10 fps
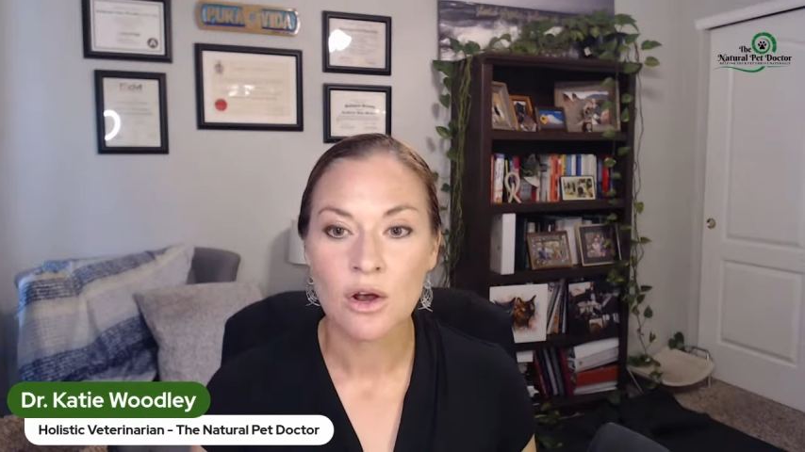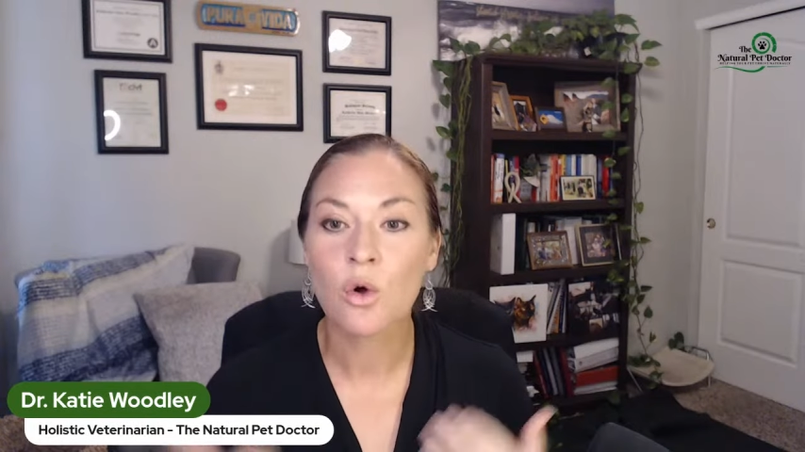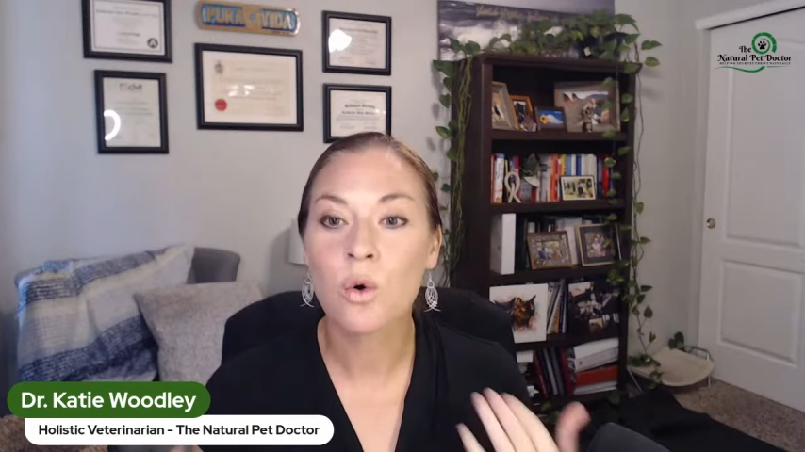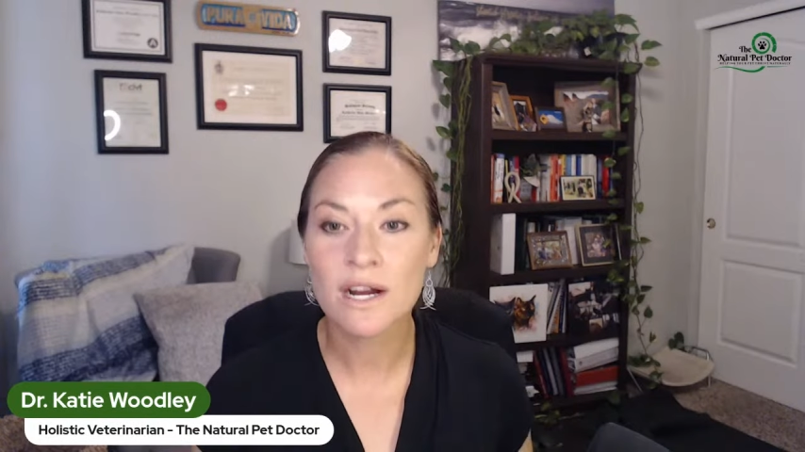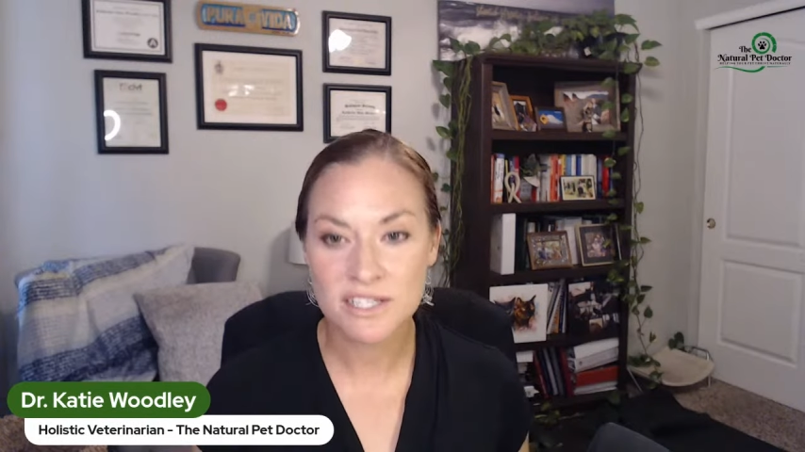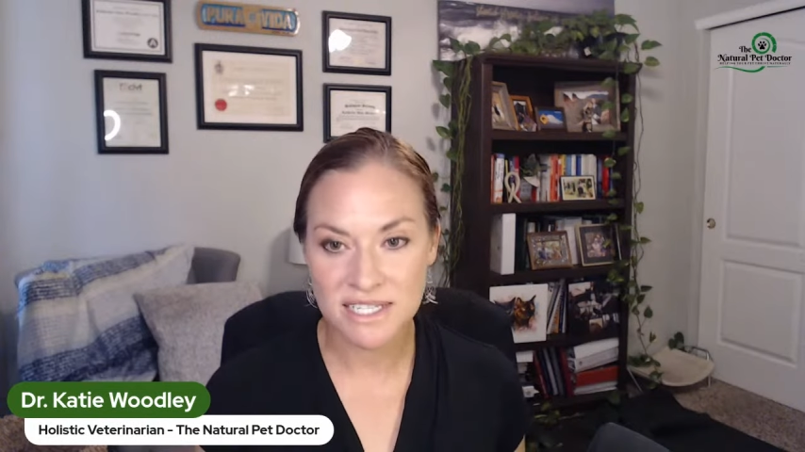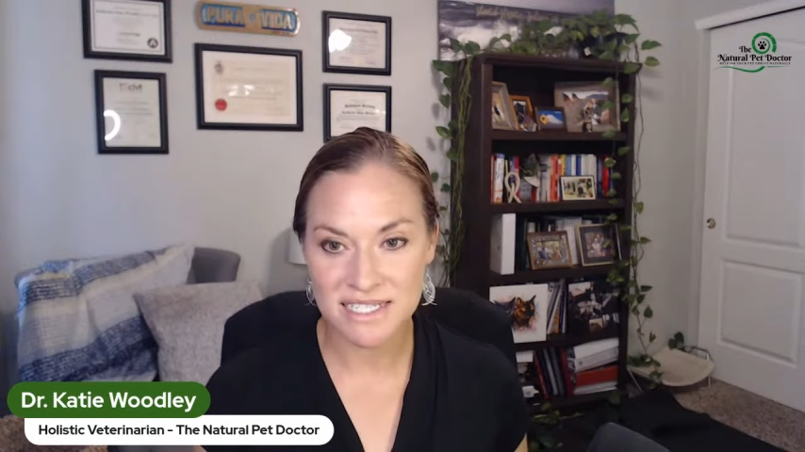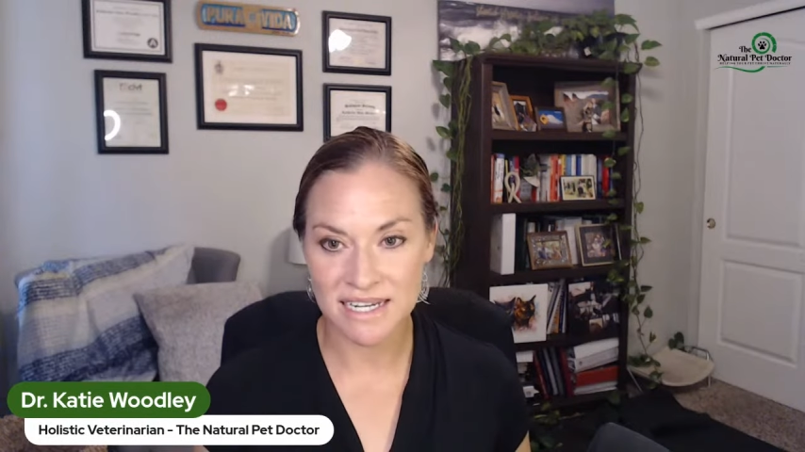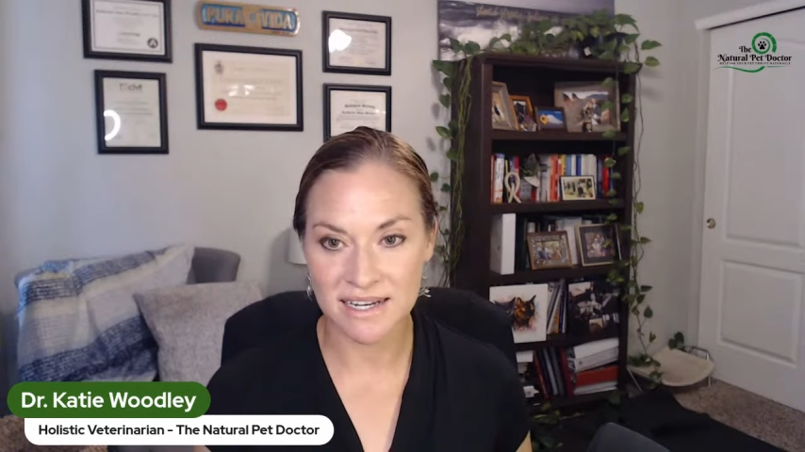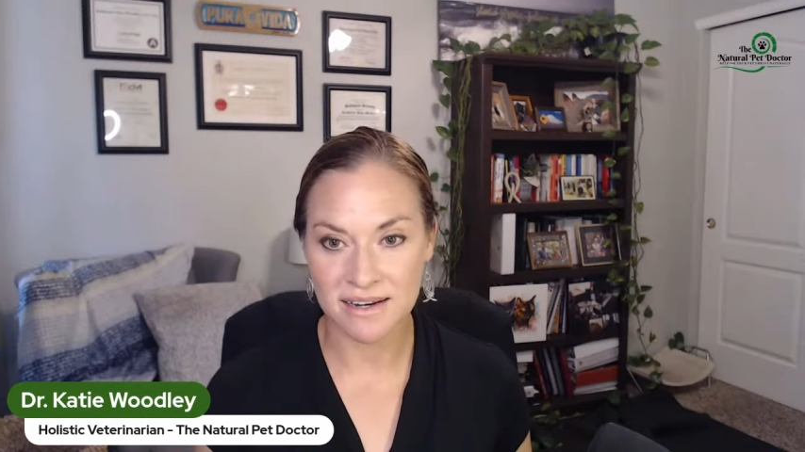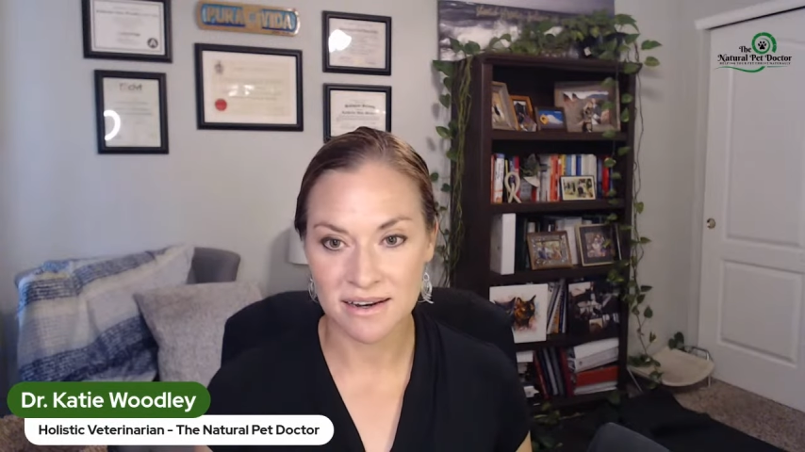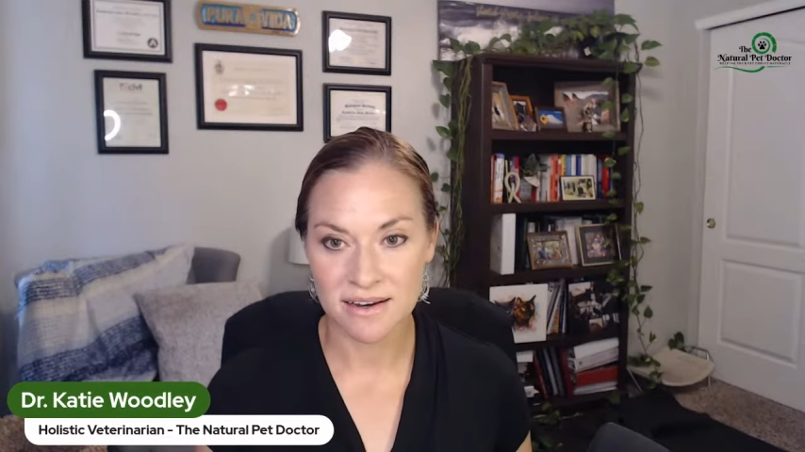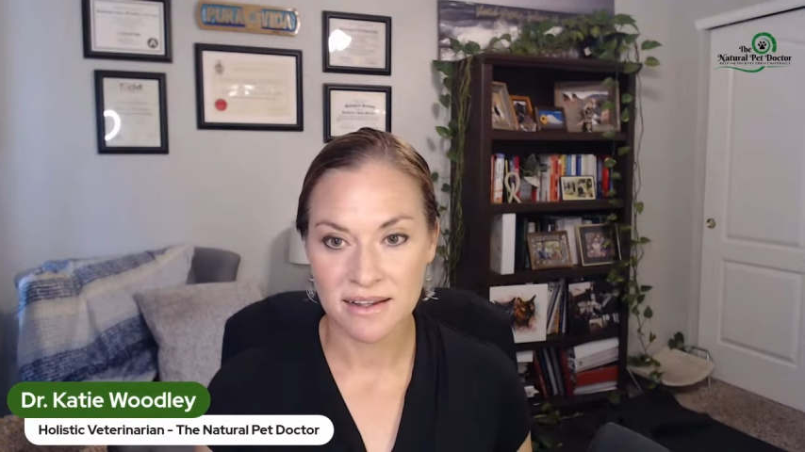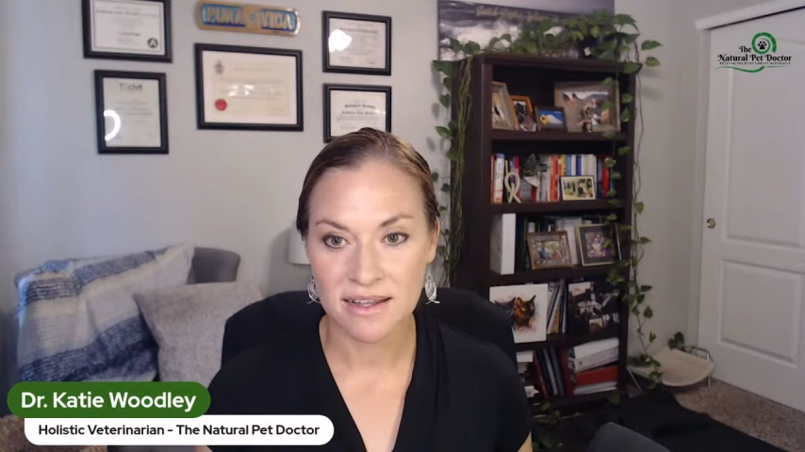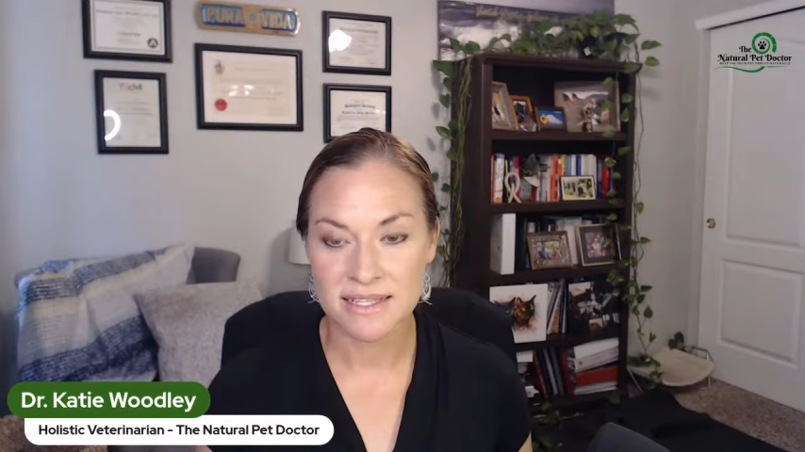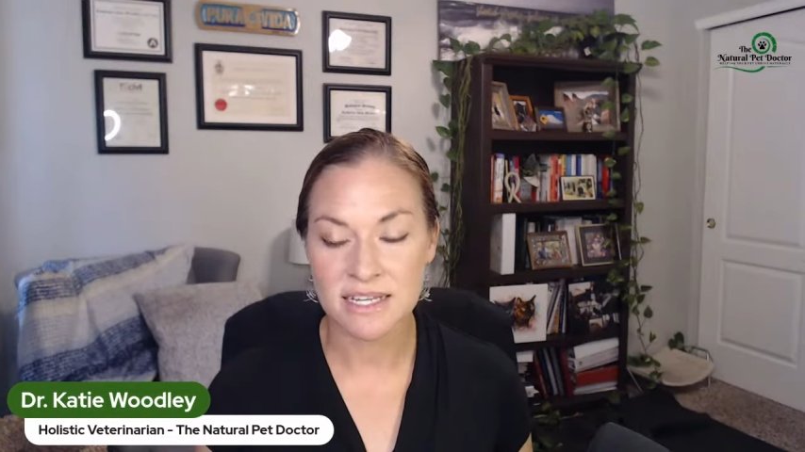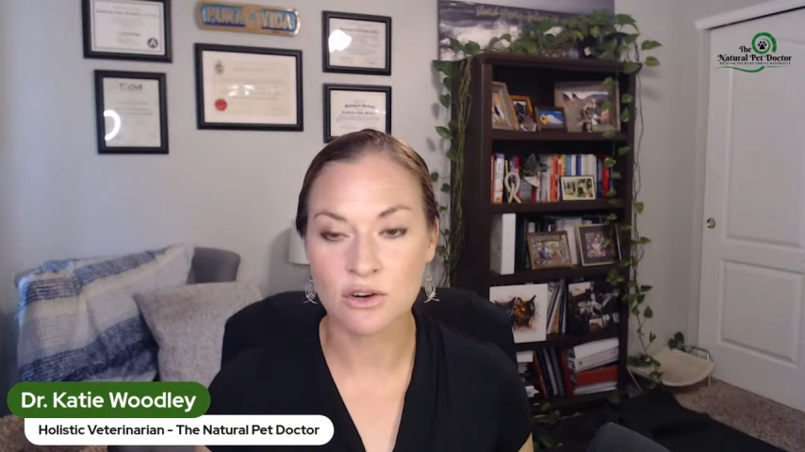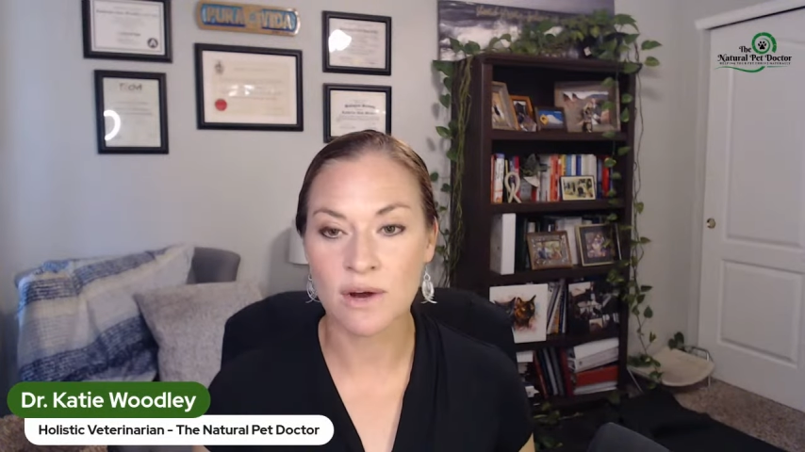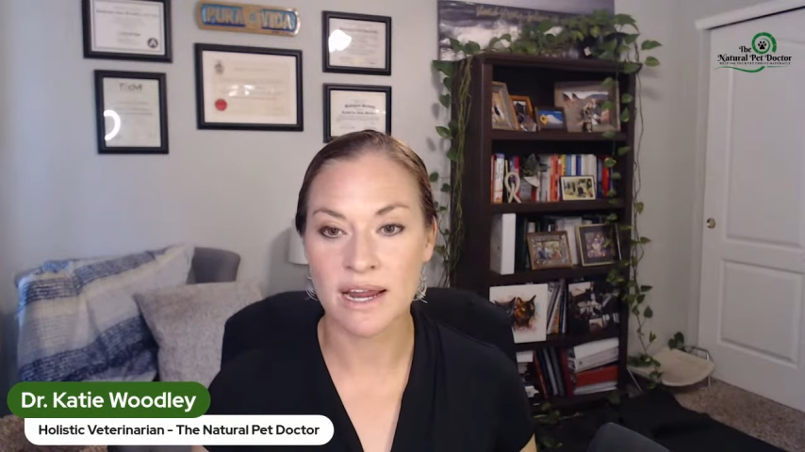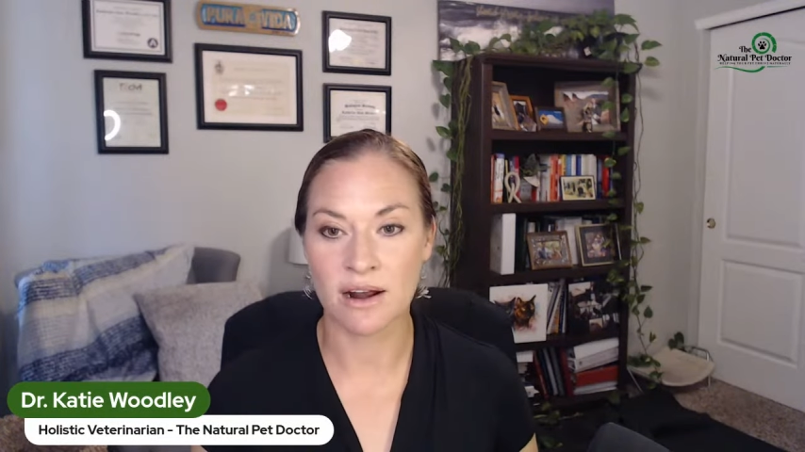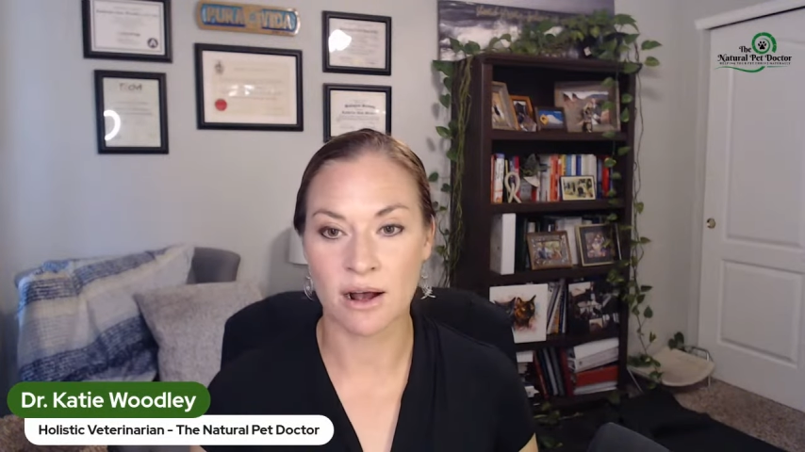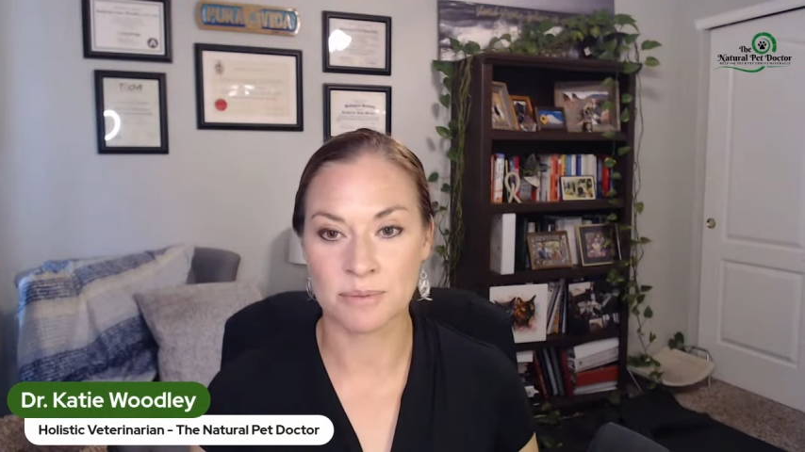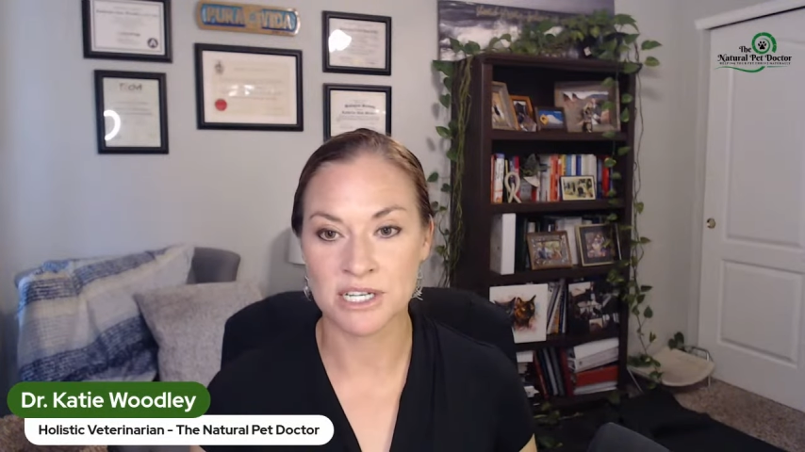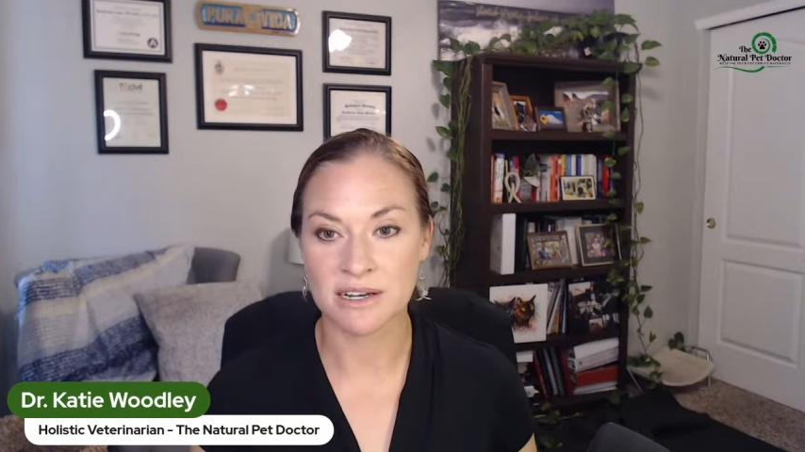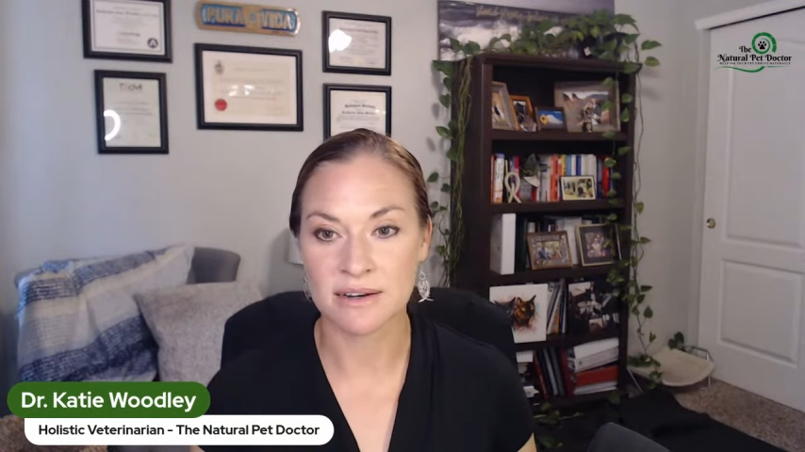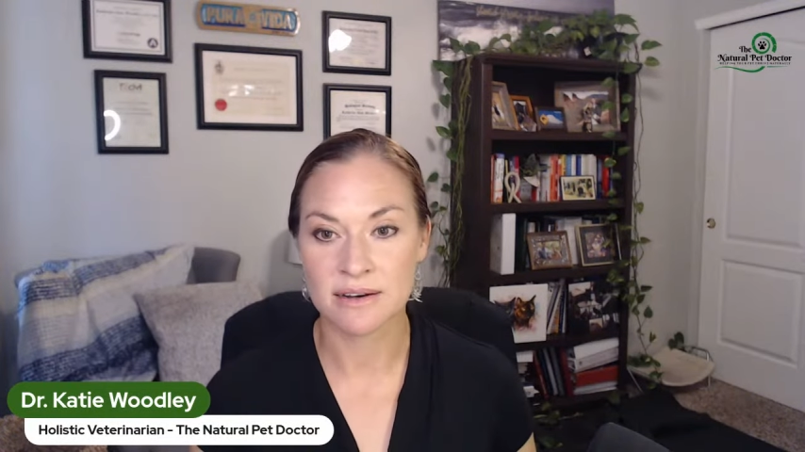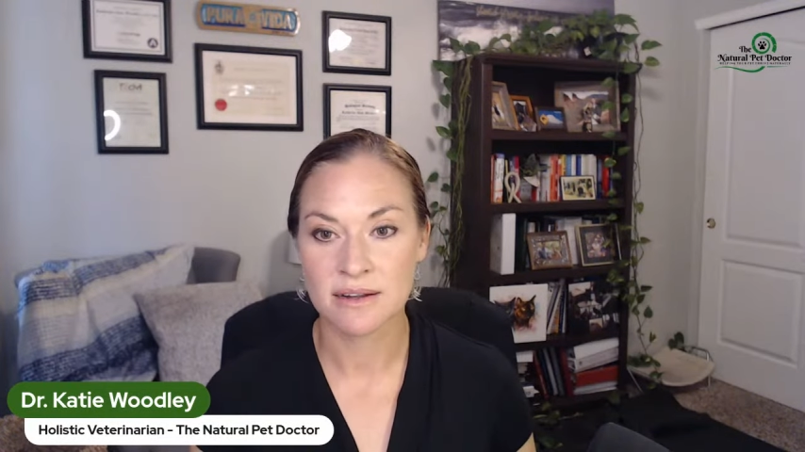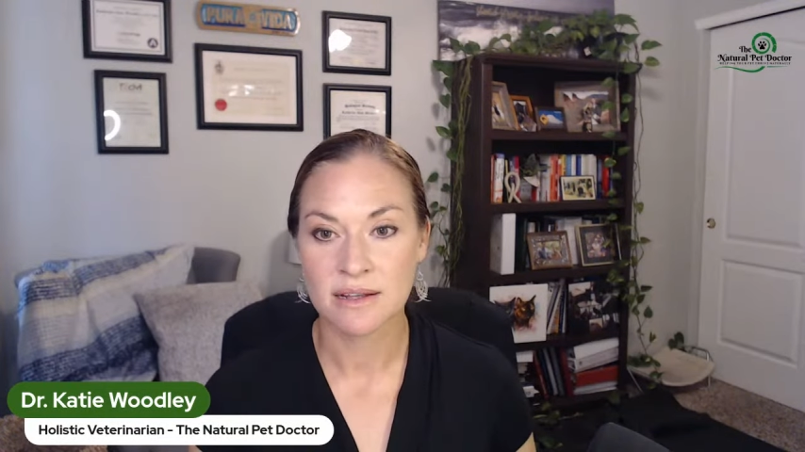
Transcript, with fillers: Quercetin is a great option.